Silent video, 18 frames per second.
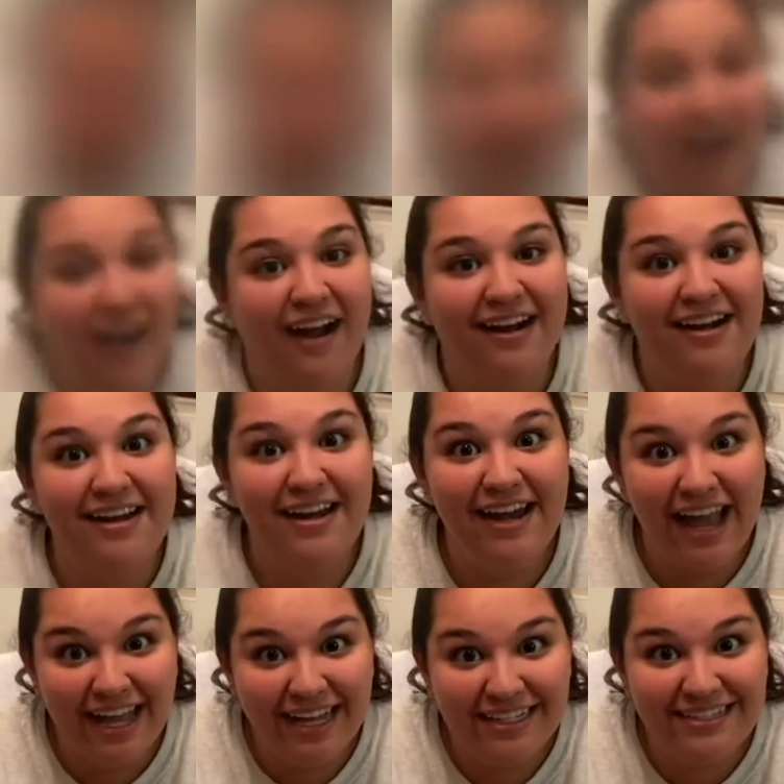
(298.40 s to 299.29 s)
Our
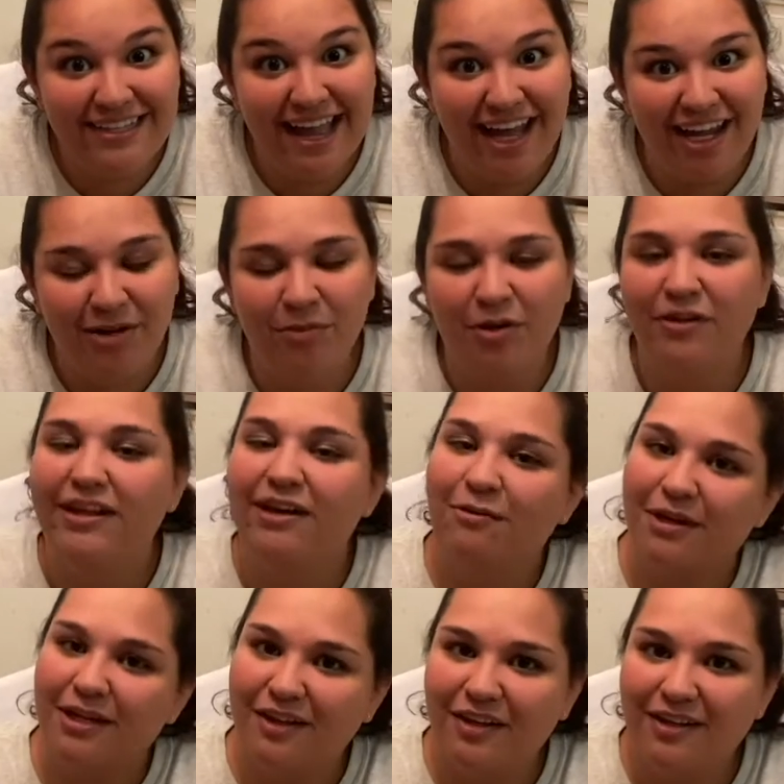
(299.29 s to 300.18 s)
next animal that
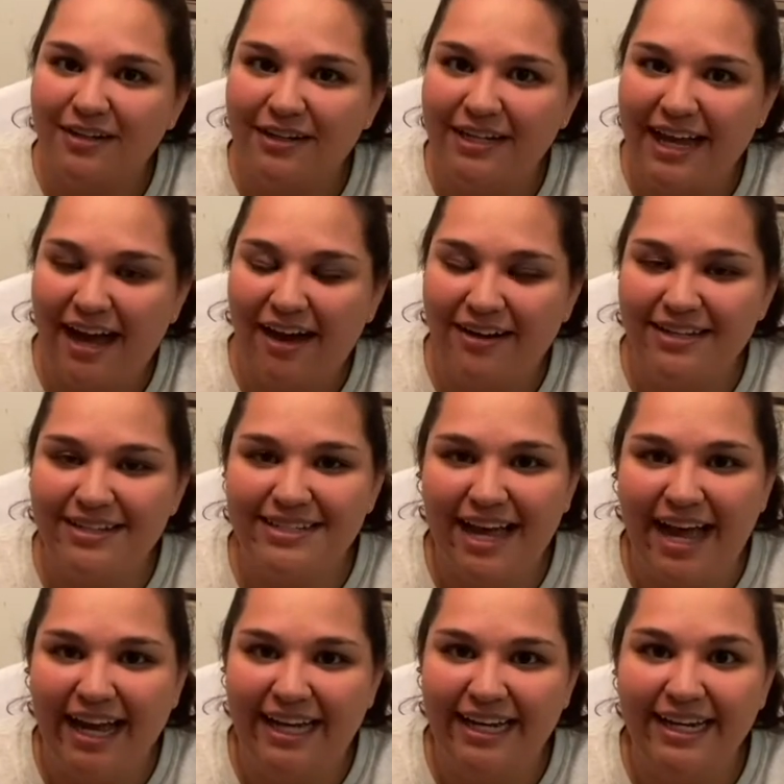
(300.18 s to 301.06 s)
we're learning how to
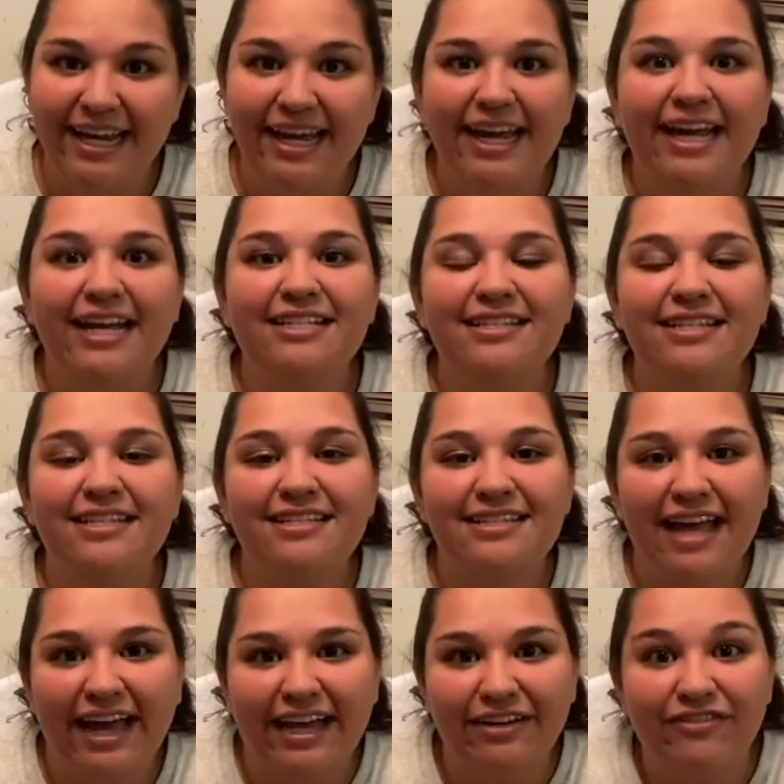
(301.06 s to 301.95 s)
sign is the
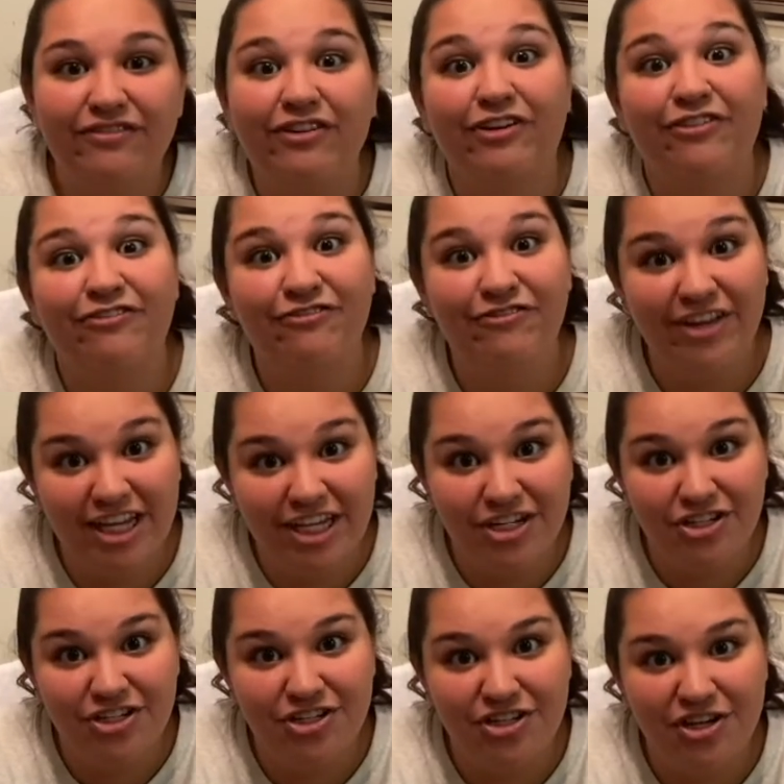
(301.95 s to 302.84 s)
sign for
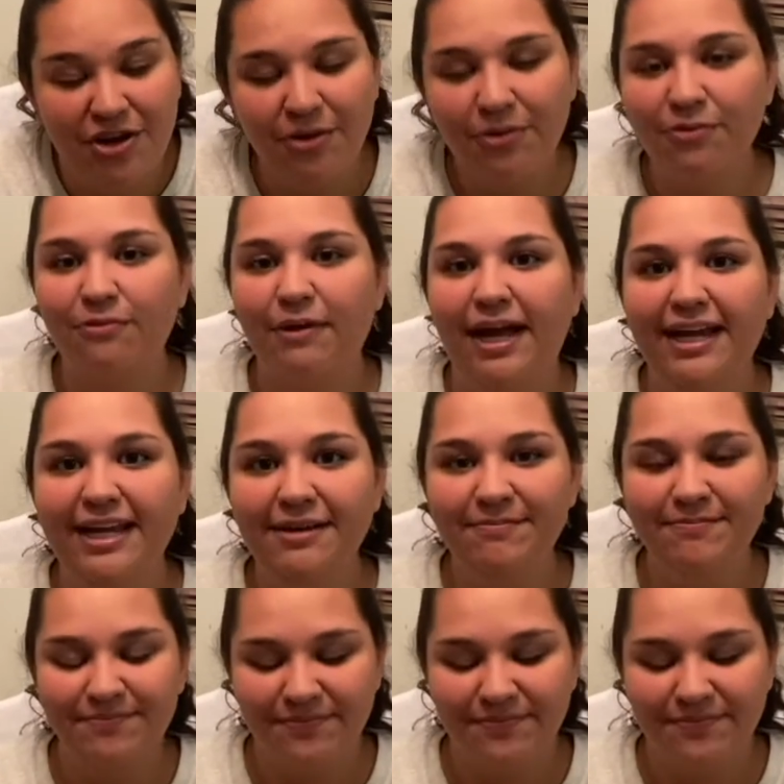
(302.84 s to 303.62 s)
fish. Ready?